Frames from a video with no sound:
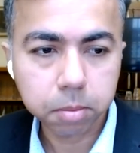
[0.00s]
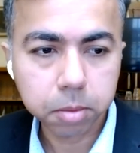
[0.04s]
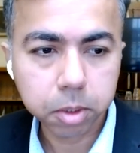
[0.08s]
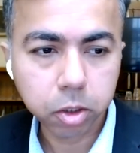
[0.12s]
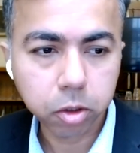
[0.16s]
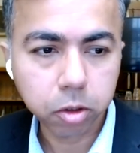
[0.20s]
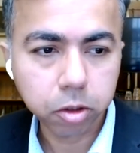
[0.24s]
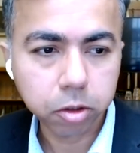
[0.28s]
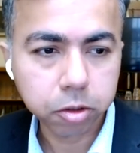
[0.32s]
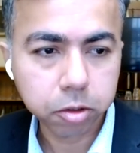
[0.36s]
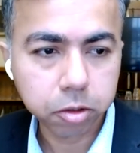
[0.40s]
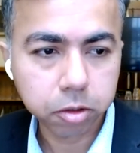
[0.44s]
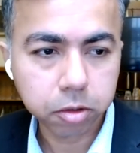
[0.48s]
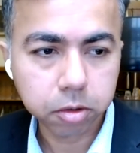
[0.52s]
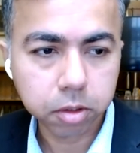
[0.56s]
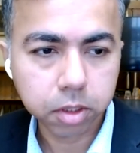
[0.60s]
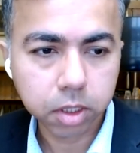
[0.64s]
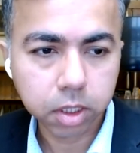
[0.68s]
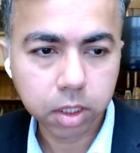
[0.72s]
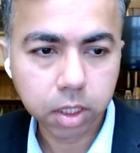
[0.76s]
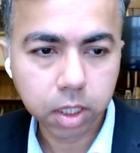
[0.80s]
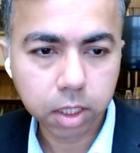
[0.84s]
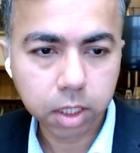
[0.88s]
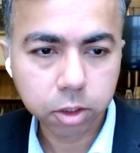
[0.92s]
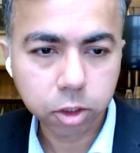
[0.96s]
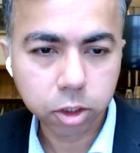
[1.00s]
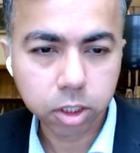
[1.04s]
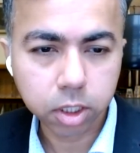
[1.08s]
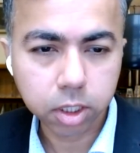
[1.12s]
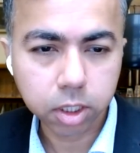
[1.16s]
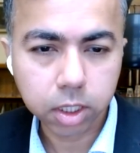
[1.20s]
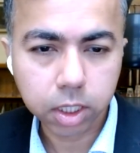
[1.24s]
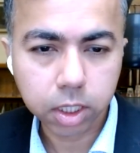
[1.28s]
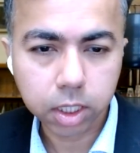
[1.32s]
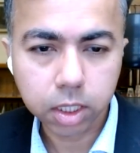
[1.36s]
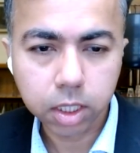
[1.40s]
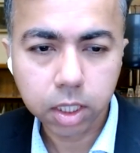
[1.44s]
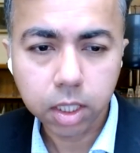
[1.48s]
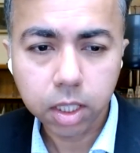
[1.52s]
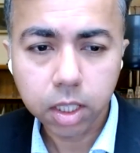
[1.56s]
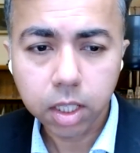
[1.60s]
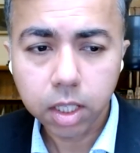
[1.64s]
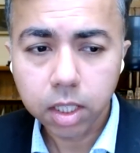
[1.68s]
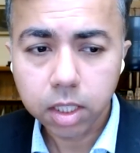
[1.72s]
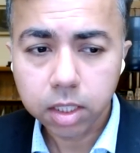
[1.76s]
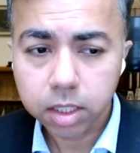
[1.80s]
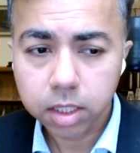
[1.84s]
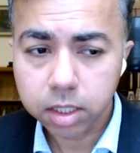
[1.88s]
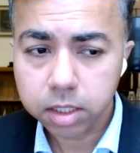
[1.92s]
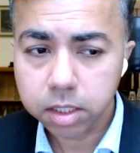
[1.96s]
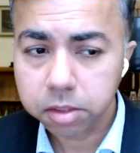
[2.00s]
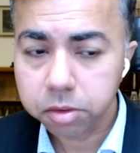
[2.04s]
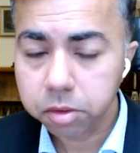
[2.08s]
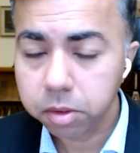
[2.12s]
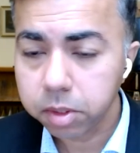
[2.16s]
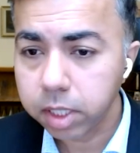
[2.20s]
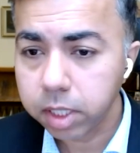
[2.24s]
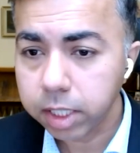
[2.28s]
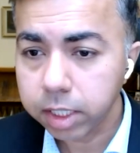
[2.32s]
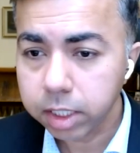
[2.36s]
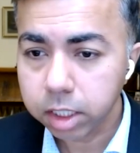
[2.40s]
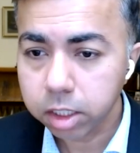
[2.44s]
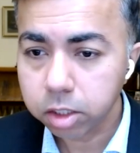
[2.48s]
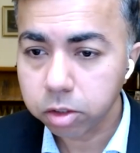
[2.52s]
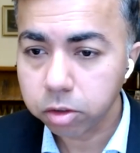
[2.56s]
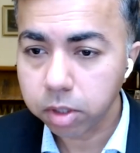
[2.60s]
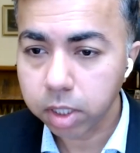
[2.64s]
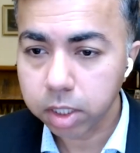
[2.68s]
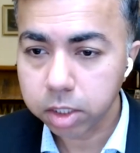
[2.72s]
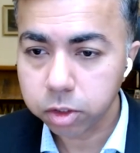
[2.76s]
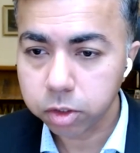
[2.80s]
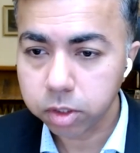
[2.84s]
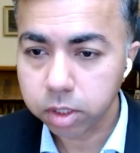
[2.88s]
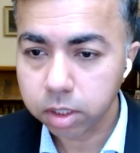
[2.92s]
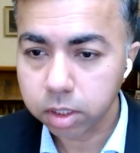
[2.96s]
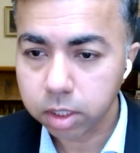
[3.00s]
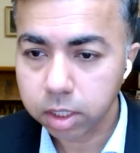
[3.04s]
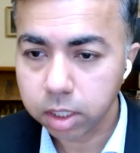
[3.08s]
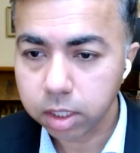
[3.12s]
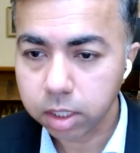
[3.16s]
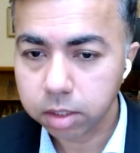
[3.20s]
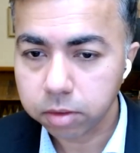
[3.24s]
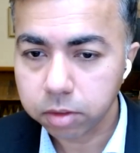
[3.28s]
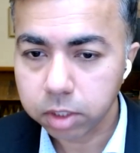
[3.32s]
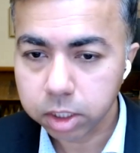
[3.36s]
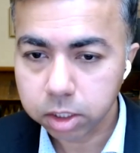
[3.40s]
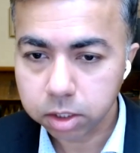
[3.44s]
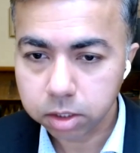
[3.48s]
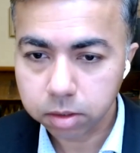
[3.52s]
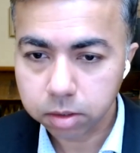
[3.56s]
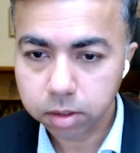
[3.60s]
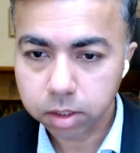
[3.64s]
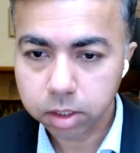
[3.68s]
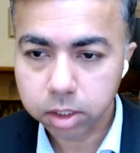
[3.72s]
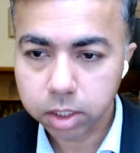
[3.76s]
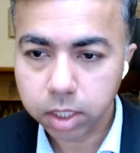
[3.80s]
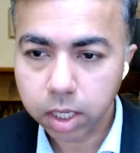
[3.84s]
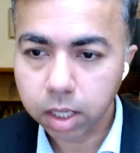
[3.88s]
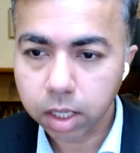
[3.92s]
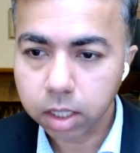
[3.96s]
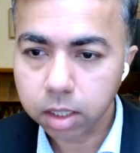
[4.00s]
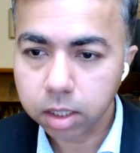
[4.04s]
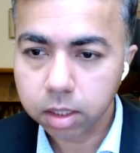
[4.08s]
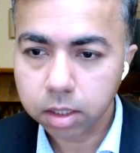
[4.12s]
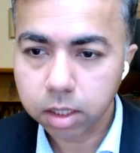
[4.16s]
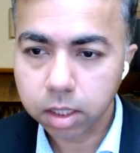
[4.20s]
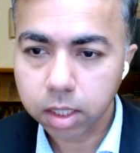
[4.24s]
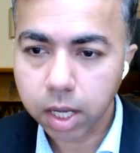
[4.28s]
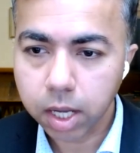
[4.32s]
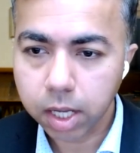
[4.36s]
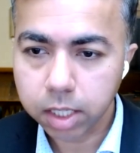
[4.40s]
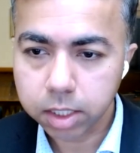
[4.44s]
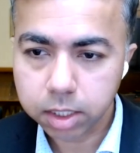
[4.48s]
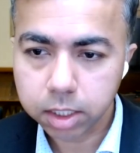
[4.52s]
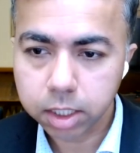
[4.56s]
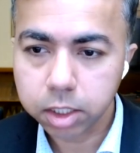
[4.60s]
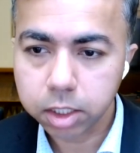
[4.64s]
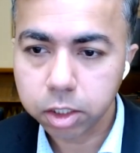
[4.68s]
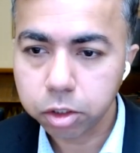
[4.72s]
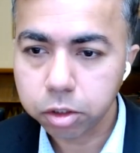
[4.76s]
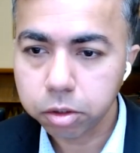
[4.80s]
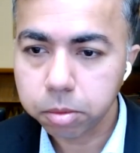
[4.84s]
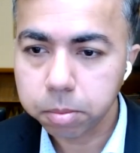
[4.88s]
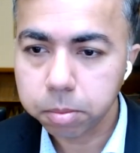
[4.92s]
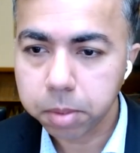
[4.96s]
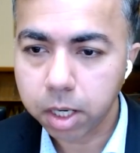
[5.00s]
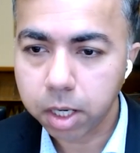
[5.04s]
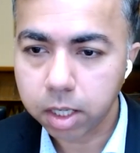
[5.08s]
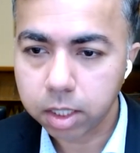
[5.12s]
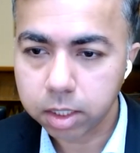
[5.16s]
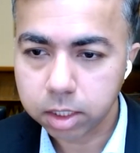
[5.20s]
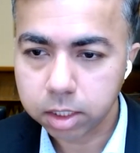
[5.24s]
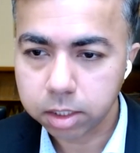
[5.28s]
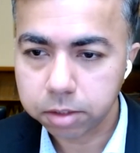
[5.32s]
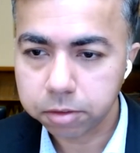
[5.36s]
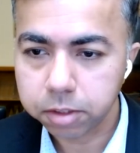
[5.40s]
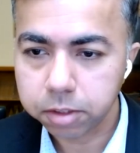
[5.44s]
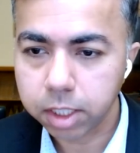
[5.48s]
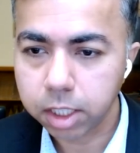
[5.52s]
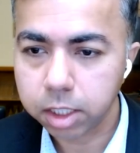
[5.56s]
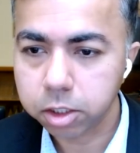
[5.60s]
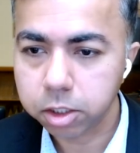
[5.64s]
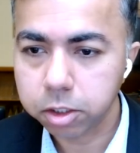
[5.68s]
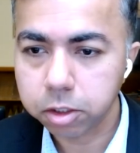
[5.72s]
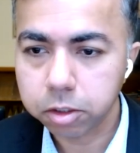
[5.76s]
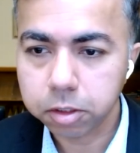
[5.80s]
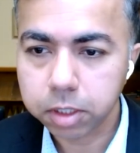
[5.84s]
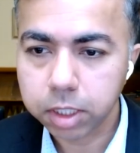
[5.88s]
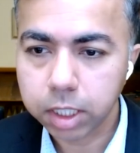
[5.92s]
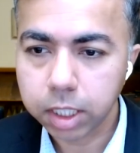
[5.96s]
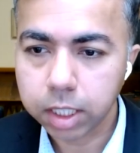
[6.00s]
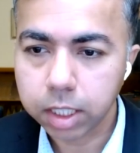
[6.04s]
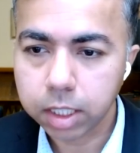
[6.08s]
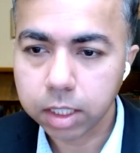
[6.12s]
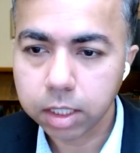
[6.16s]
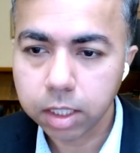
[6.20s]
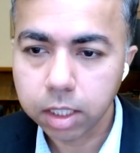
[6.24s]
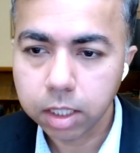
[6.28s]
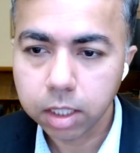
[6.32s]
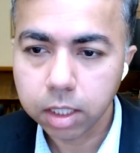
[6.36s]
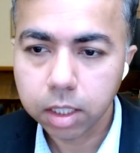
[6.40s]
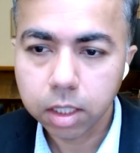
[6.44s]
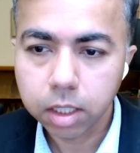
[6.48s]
but also nationally. There's a related question there, which I'll ask in two parts, if that's okay.